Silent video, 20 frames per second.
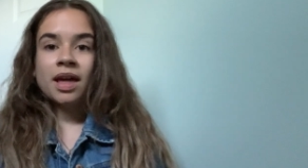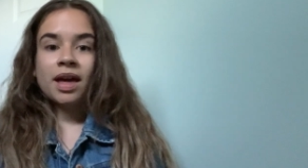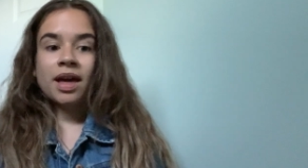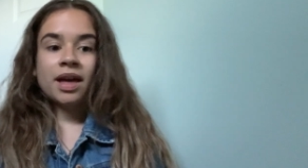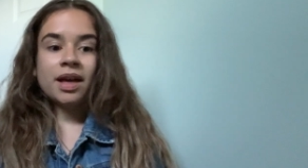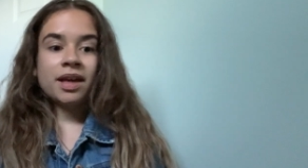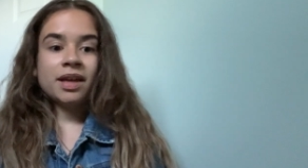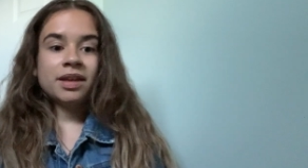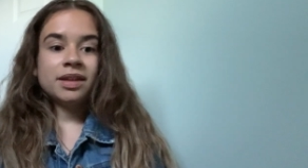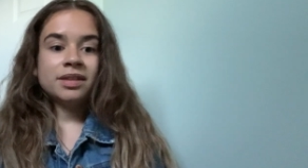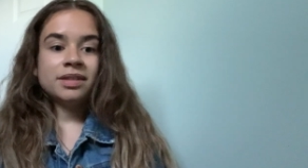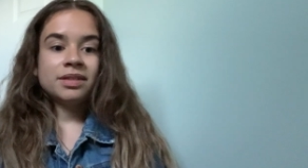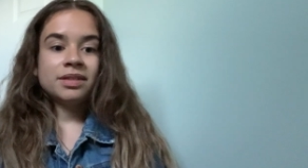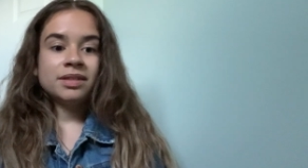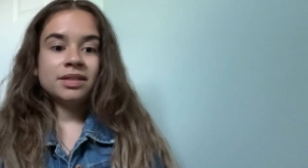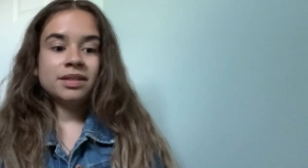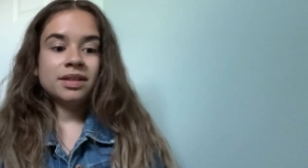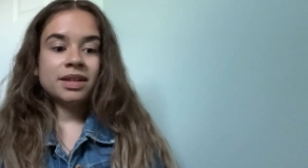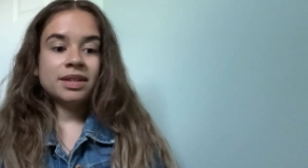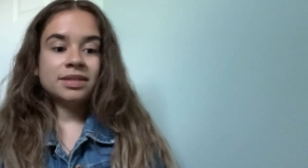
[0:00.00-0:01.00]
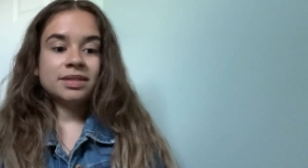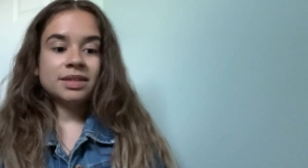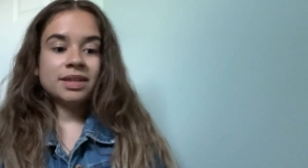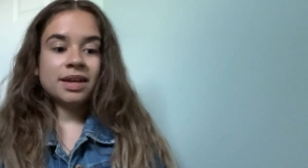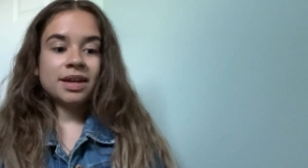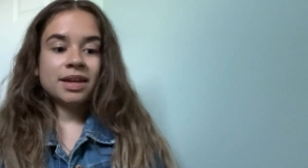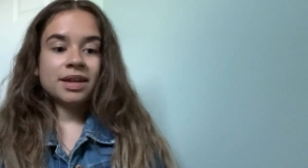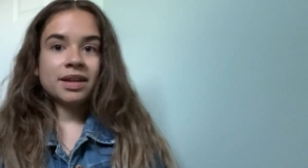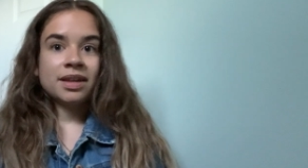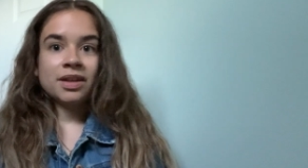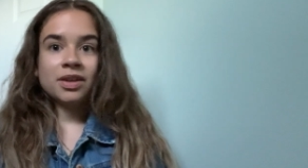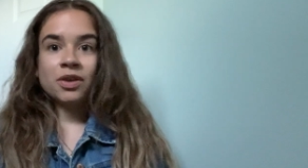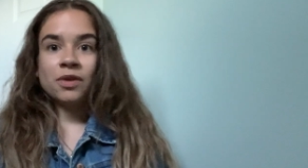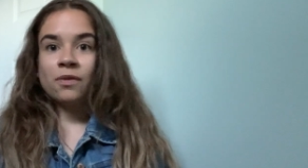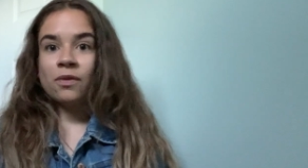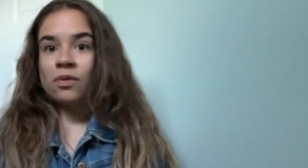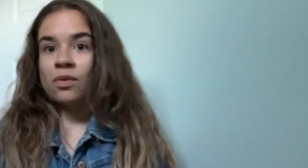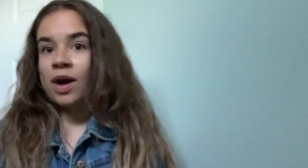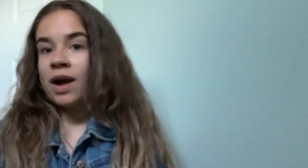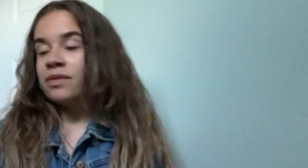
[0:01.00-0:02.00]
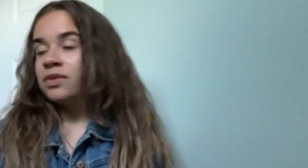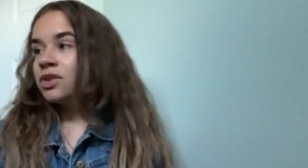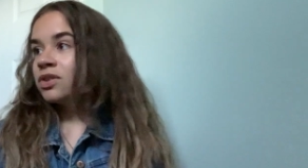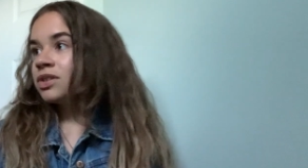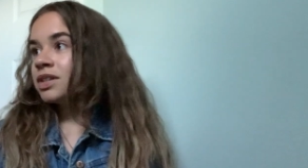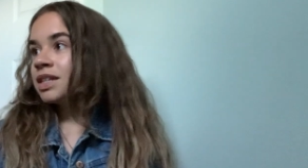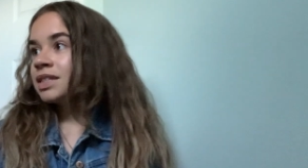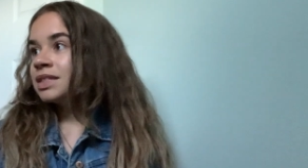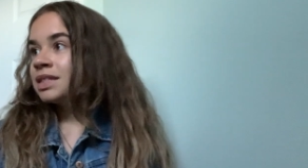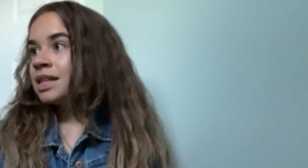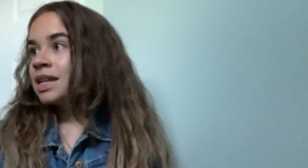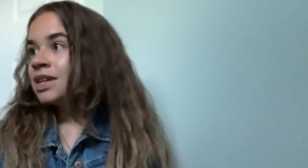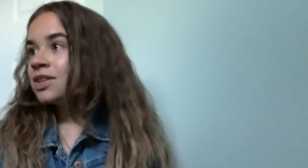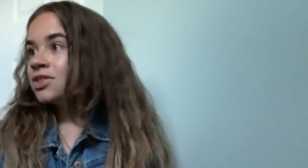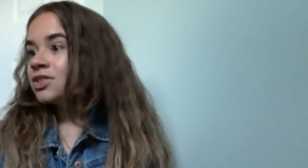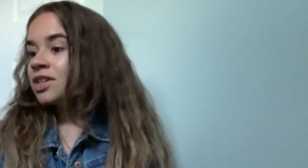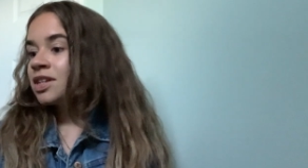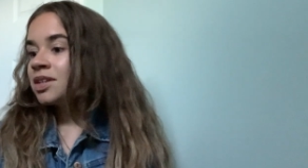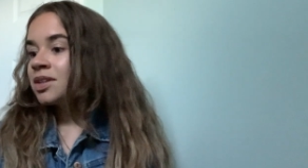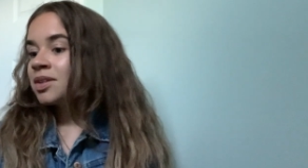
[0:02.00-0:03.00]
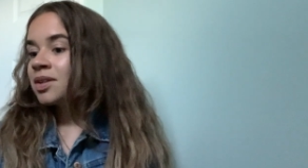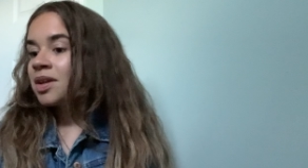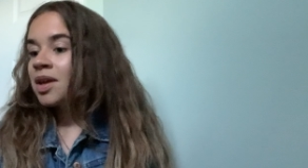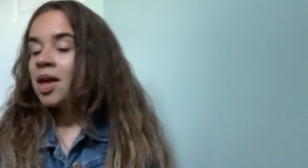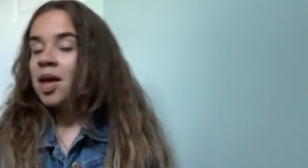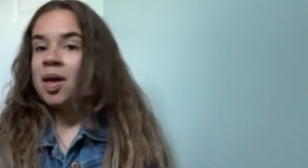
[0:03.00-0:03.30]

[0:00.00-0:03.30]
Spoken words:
and it's like you've arrived at your destination,